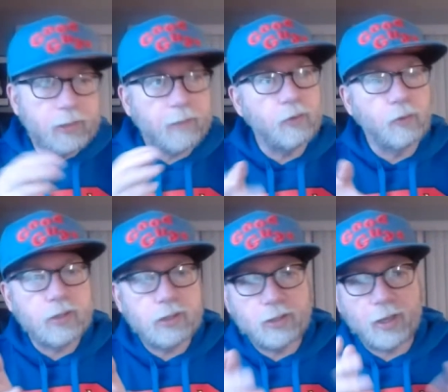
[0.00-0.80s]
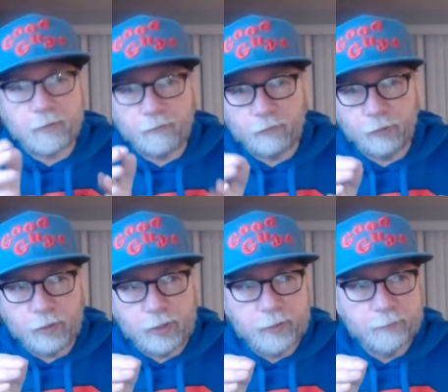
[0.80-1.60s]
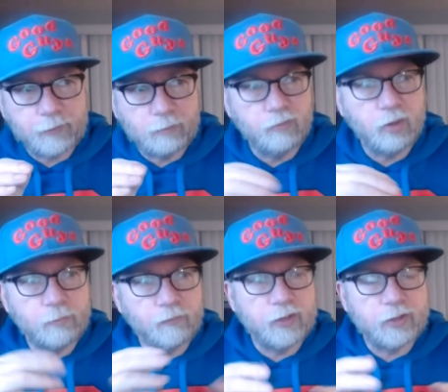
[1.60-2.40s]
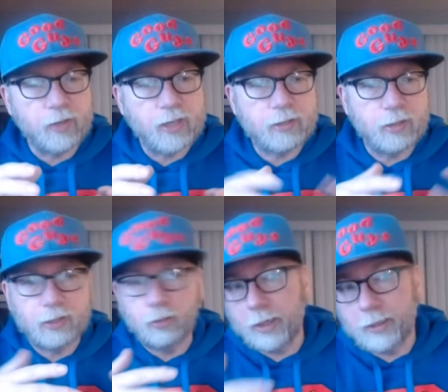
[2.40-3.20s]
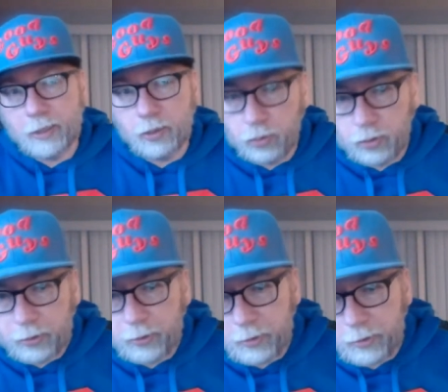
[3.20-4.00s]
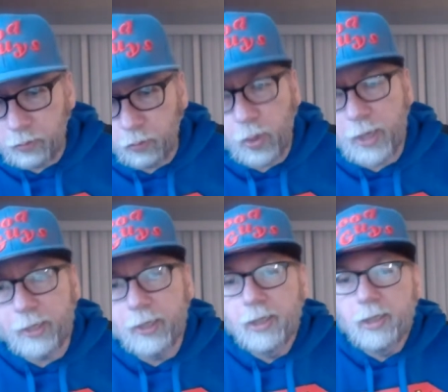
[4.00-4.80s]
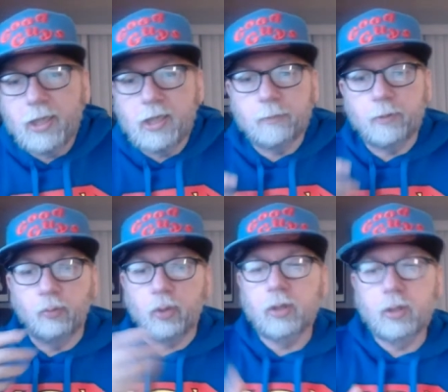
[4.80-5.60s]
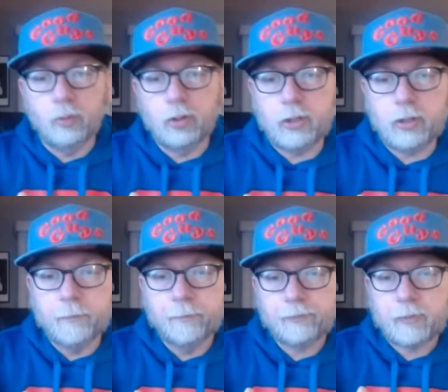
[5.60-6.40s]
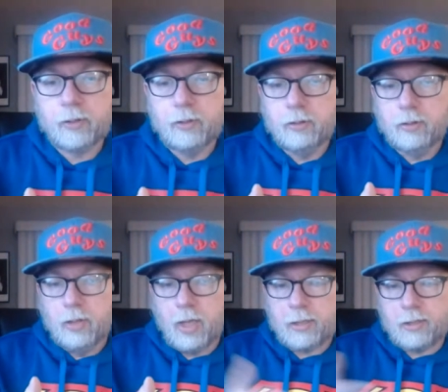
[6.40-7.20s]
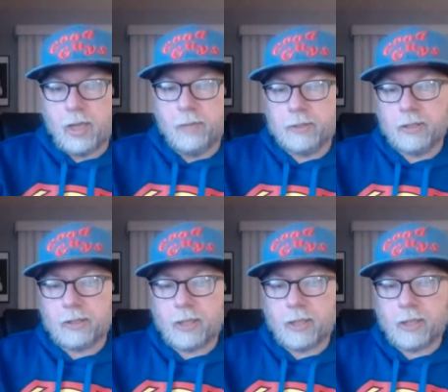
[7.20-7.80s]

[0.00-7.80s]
a different origin kind of for Professor X and like the way that he ends up in a wheelchair on a Thomas kick